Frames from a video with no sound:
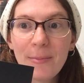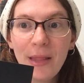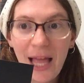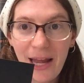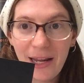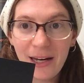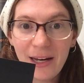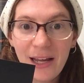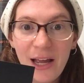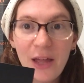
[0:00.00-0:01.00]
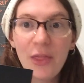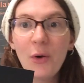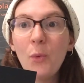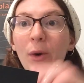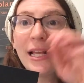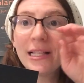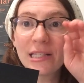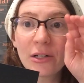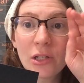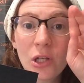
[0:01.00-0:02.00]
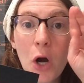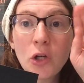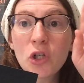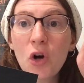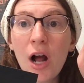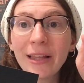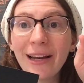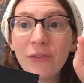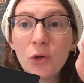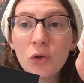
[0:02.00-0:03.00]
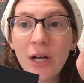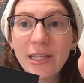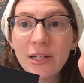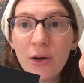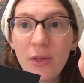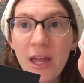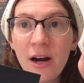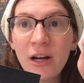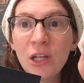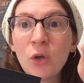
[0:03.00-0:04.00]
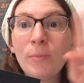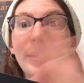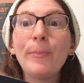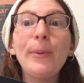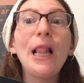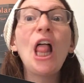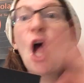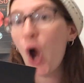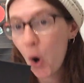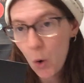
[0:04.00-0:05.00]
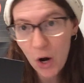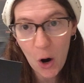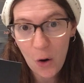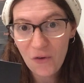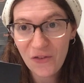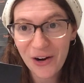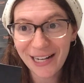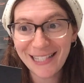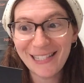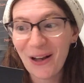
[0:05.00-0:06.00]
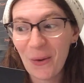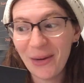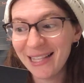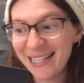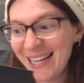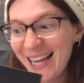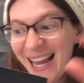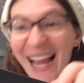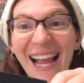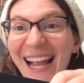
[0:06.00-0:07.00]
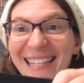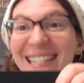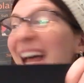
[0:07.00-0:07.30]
planet. The winds are so strong that if you tried to go there, you'd be blown over. It's so windy. It's